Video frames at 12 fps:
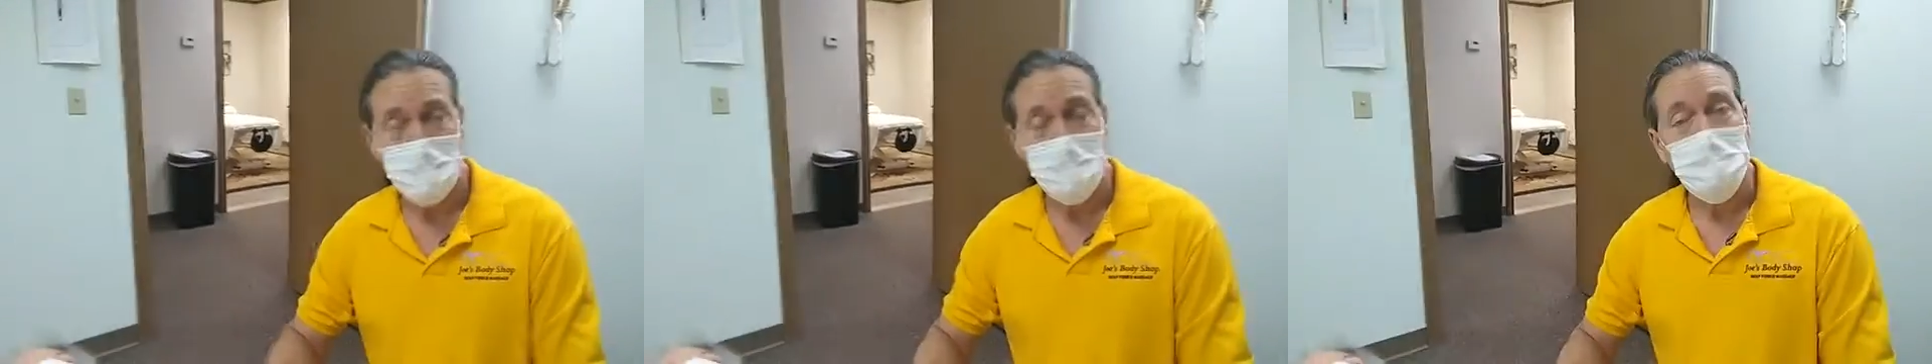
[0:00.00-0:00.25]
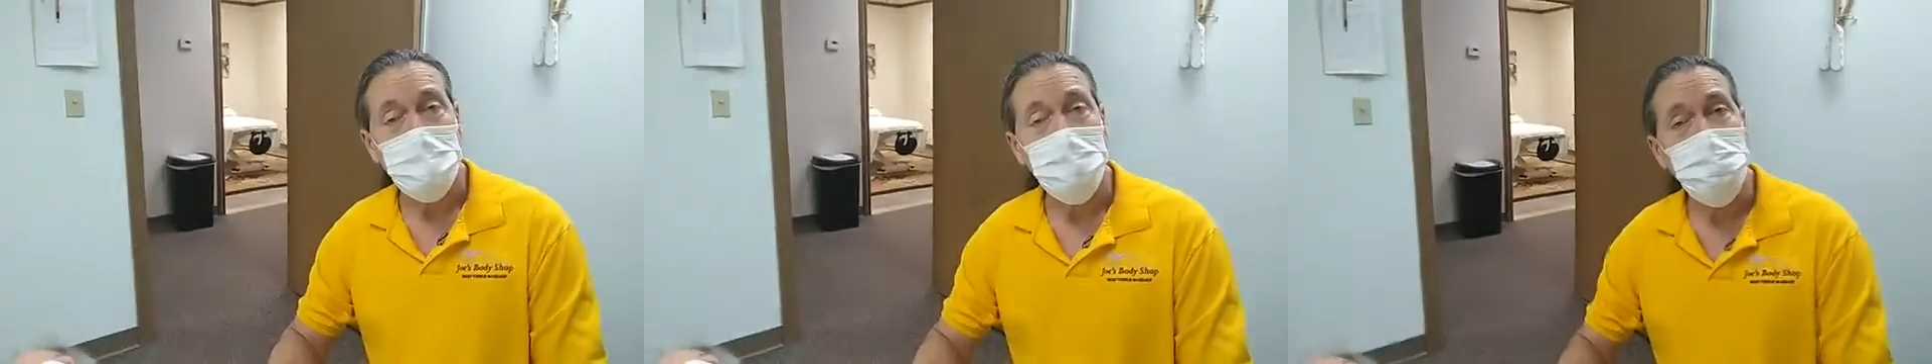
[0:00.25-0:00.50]

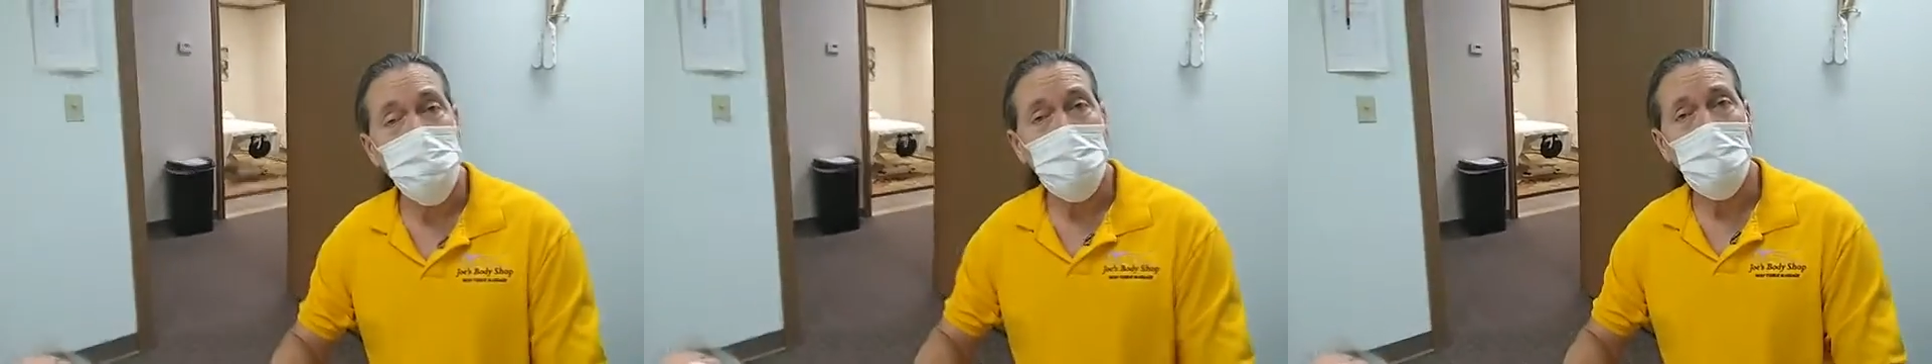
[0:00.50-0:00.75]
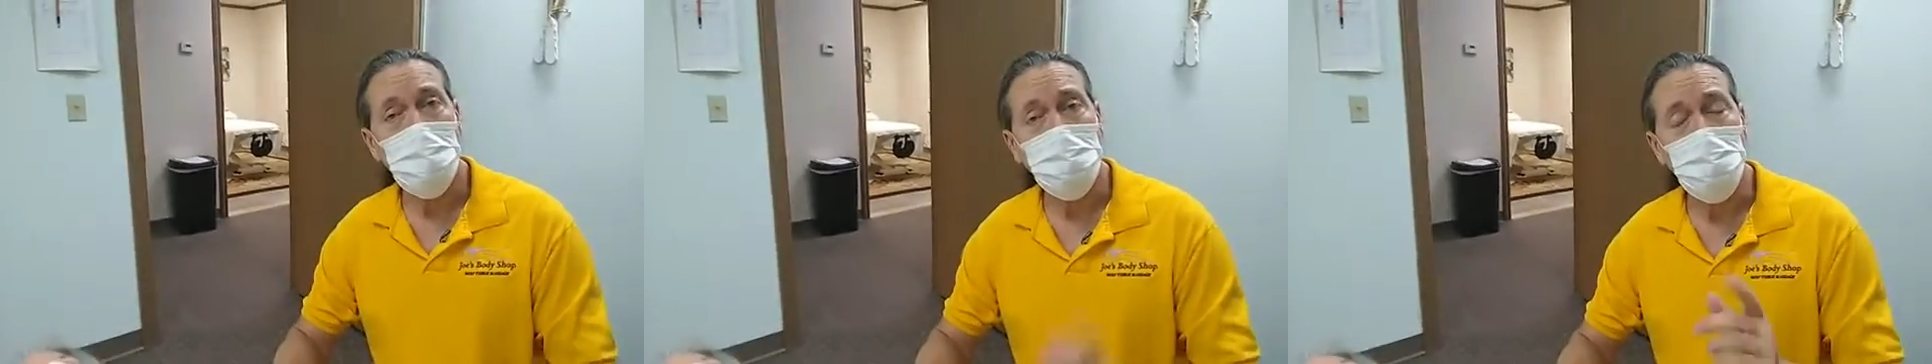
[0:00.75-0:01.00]
give us a
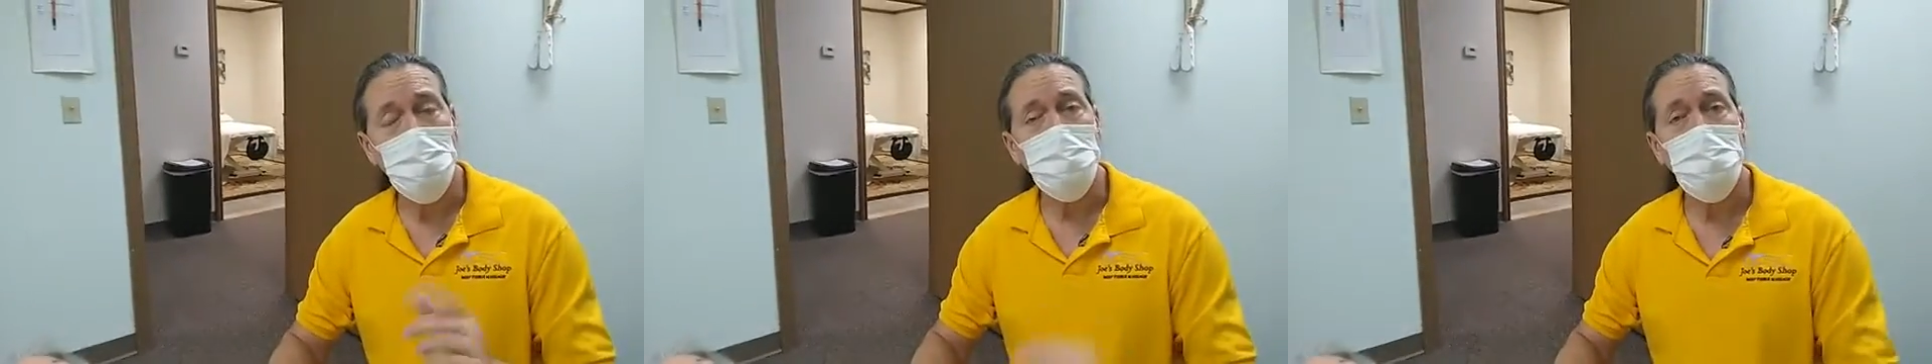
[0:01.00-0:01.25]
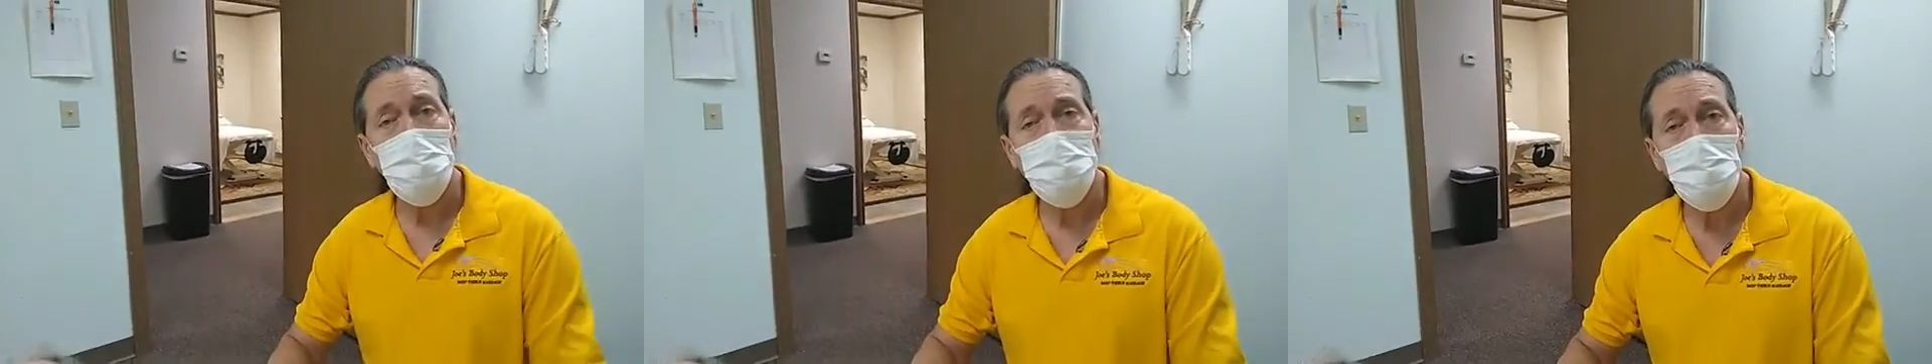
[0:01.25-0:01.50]
call,
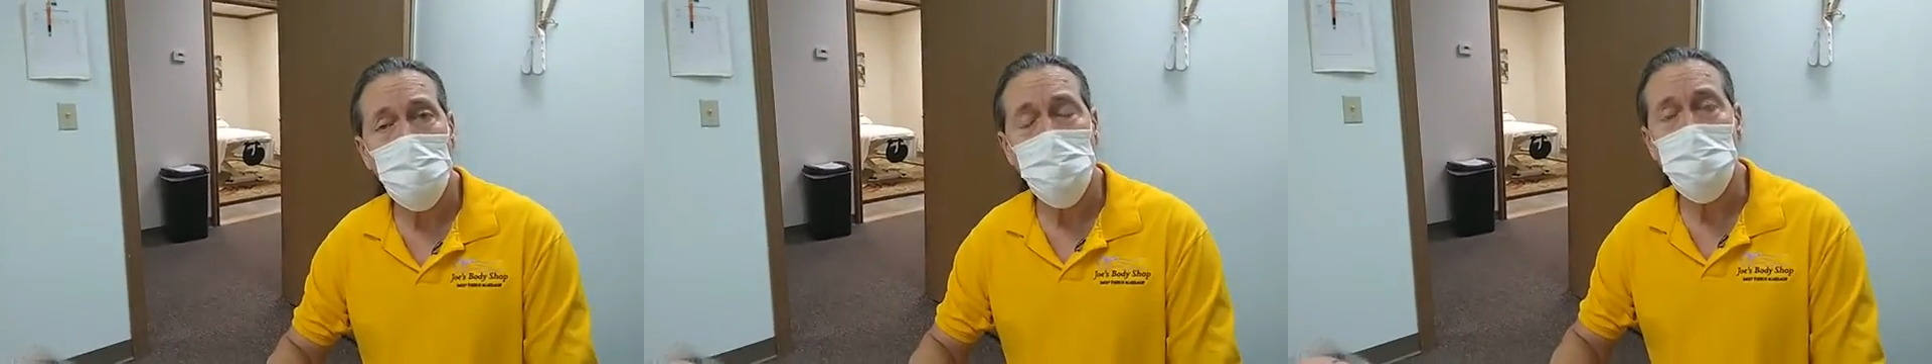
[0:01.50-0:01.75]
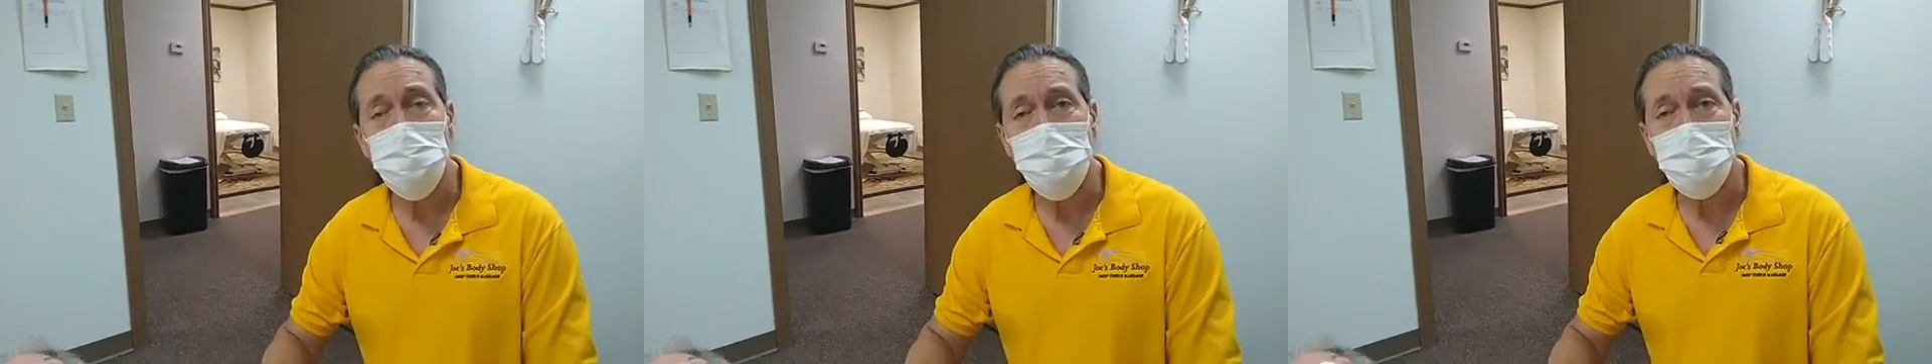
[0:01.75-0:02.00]

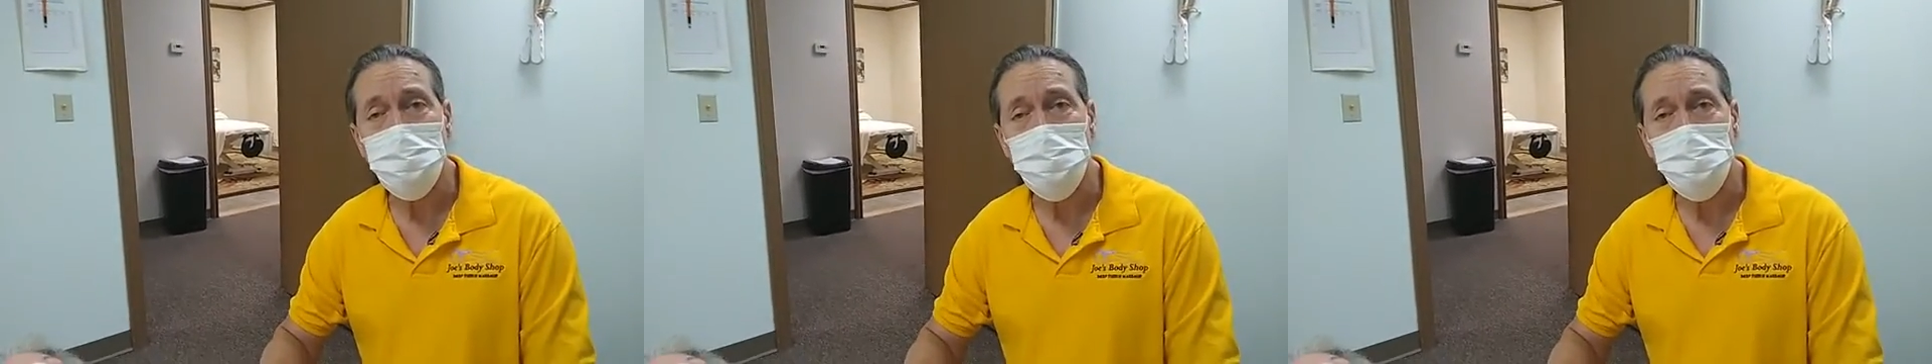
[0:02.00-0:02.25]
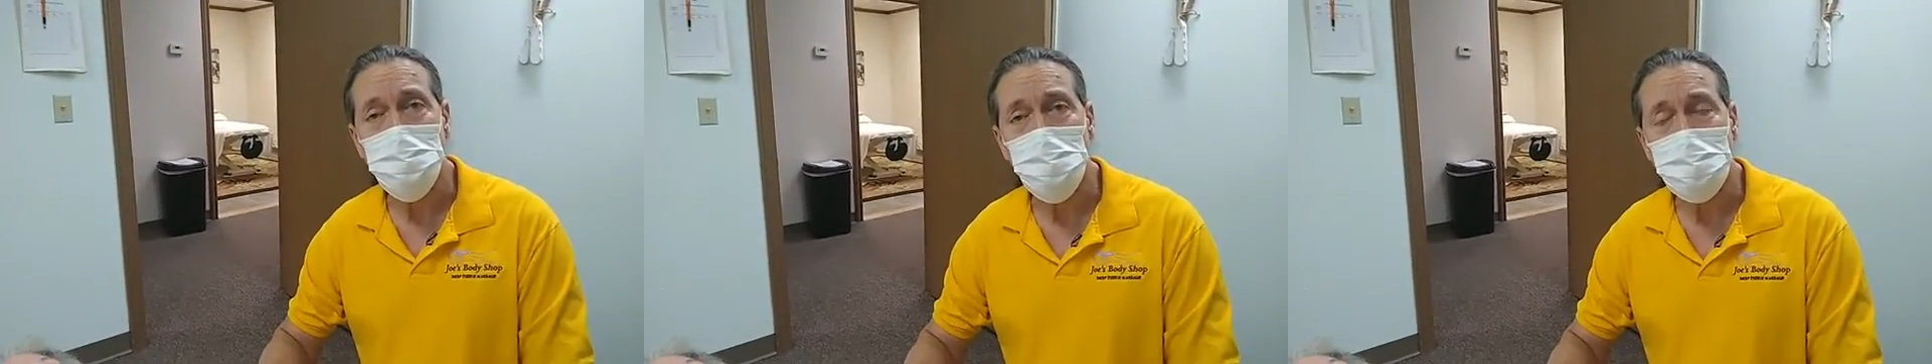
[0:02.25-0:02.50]

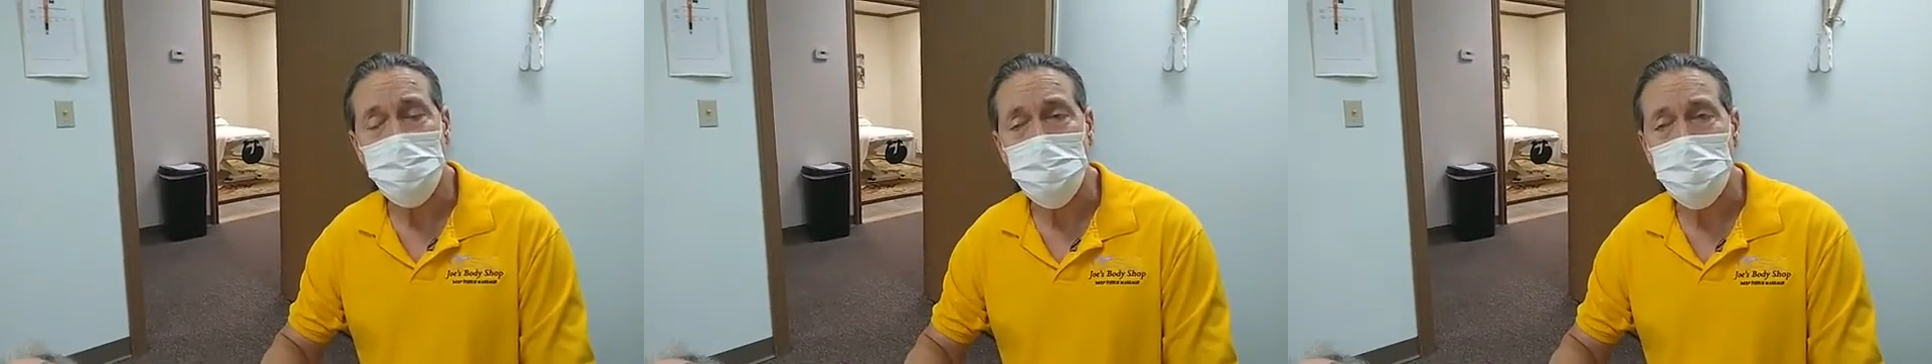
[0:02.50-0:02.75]
444-0708.